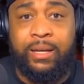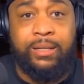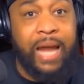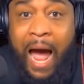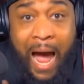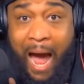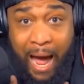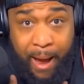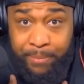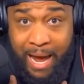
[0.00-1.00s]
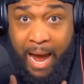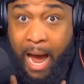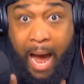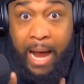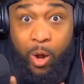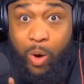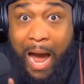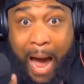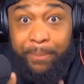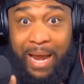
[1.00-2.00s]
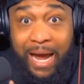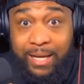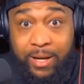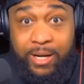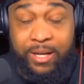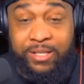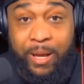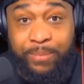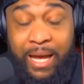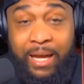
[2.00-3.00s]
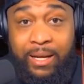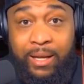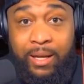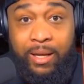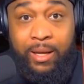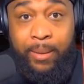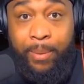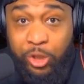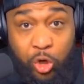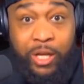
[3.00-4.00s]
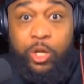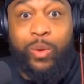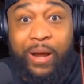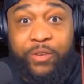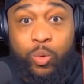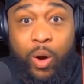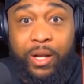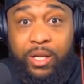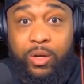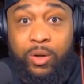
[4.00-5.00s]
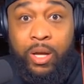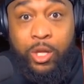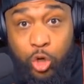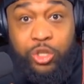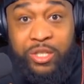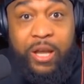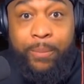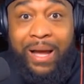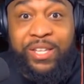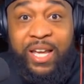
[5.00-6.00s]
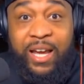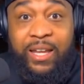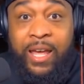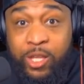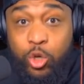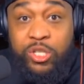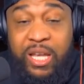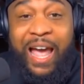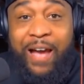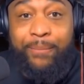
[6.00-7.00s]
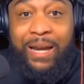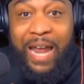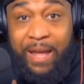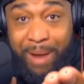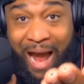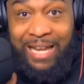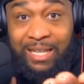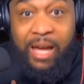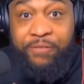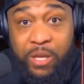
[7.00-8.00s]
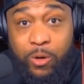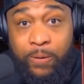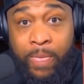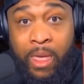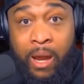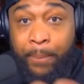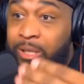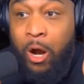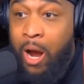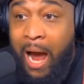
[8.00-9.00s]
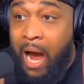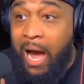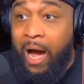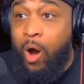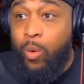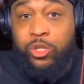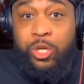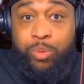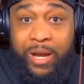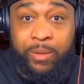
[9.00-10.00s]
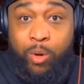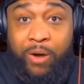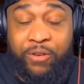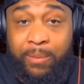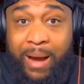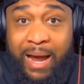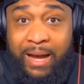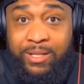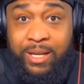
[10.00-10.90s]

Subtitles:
I'm not gonna accept that. But you can do whatever you want to do. You still my son. You still have my name. I love you. But I don't want you to bring your boyfriend to my house.